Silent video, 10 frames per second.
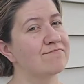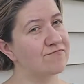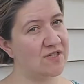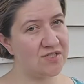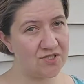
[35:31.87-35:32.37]

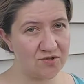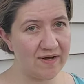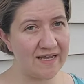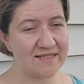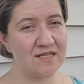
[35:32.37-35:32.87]
we do
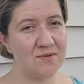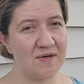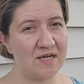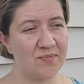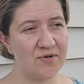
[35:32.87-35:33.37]
ask that you
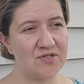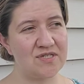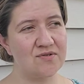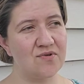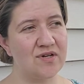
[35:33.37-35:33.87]
make a
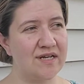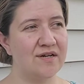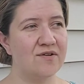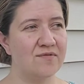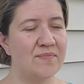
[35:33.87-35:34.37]
purchase in order to get
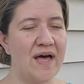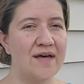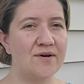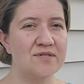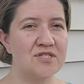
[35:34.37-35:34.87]
your
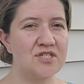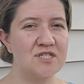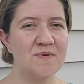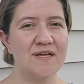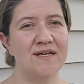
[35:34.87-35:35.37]
patterns
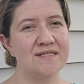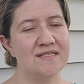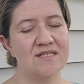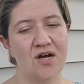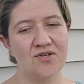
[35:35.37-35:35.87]
just because
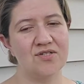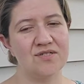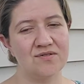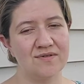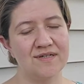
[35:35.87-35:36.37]
it's hard
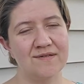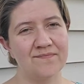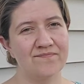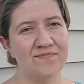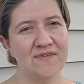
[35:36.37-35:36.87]
to uh,
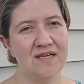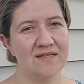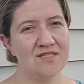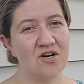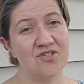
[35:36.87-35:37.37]

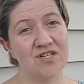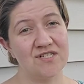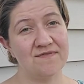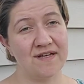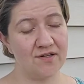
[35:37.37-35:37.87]
it's hard to
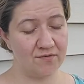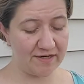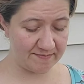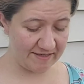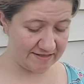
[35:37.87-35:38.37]
justify it
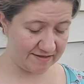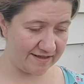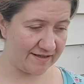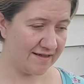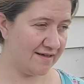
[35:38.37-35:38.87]
otherwise basically.